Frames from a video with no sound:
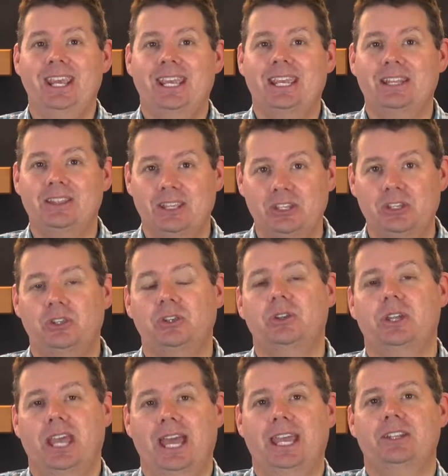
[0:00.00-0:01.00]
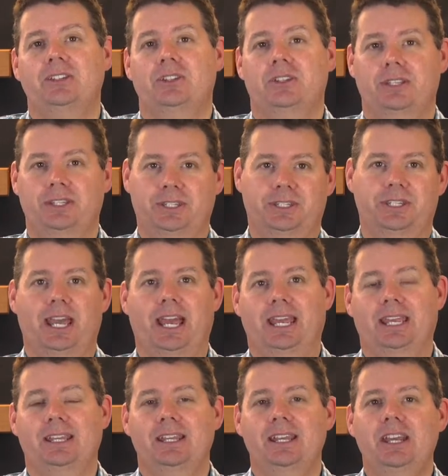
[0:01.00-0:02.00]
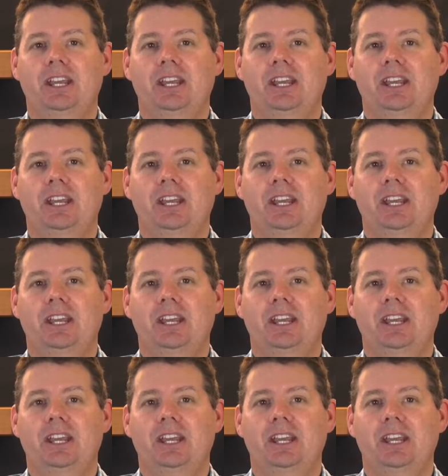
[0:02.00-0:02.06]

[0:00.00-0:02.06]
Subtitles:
in the UK to this day.